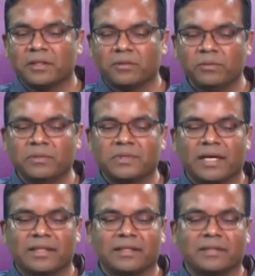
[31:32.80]
tools,
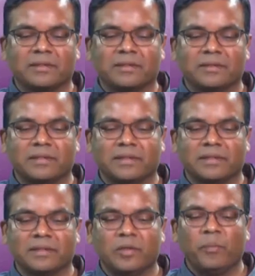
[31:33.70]
or
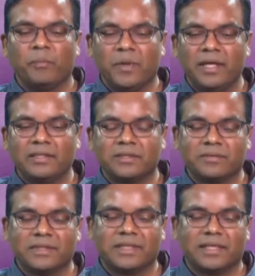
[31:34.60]
the means
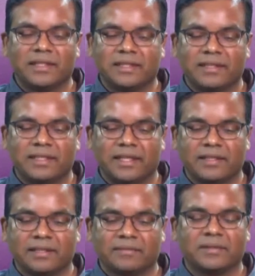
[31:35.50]
to study the
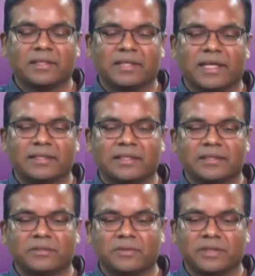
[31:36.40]
nature of
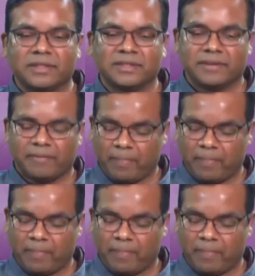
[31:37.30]
X-ray sources.